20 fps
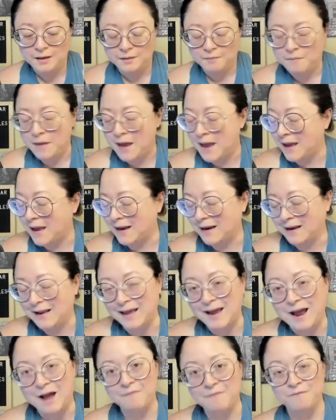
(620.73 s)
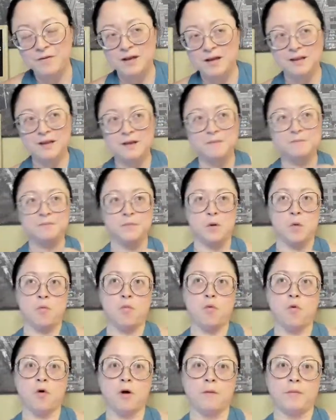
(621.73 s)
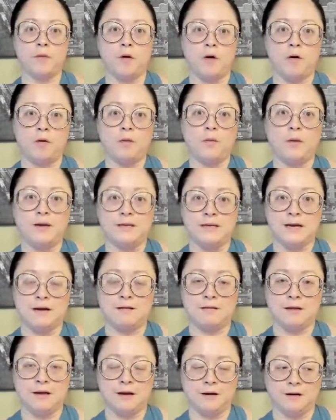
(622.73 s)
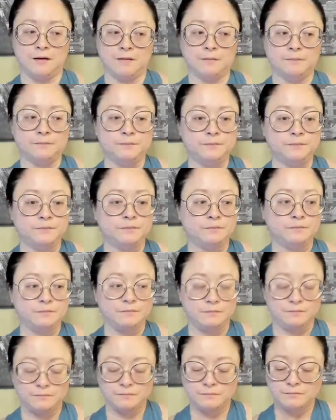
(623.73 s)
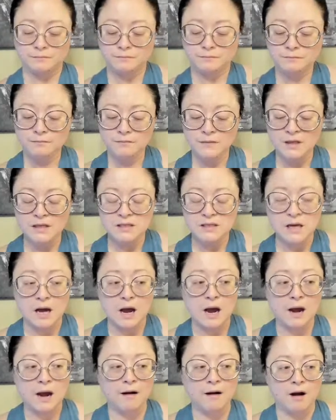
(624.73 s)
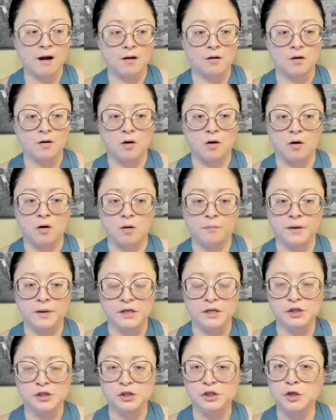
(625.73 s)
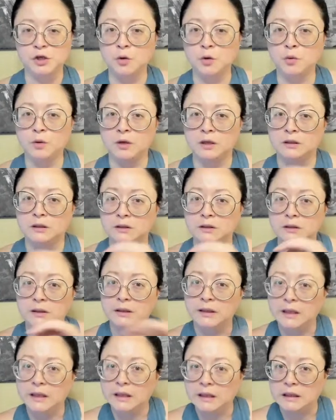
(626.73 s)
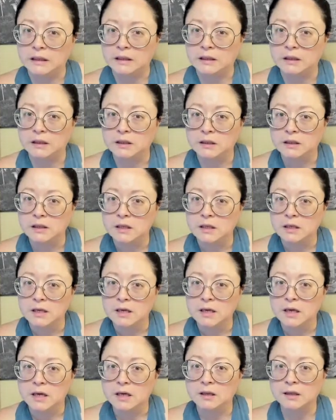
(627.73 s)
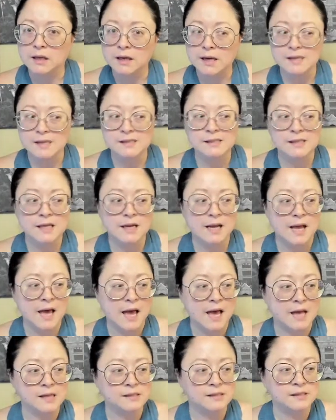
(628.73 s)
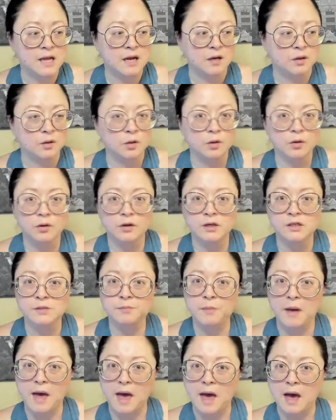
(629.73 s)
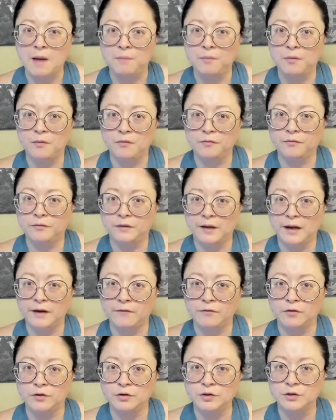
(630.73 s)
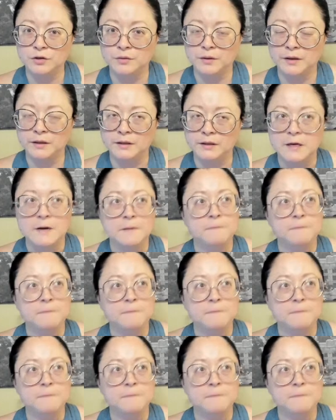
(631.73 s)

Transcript: Man, like I'm feeling warmth all the way down here. It's at higher alcohol, but it's so clean. And like I said, it has that crisp apple flavor to it.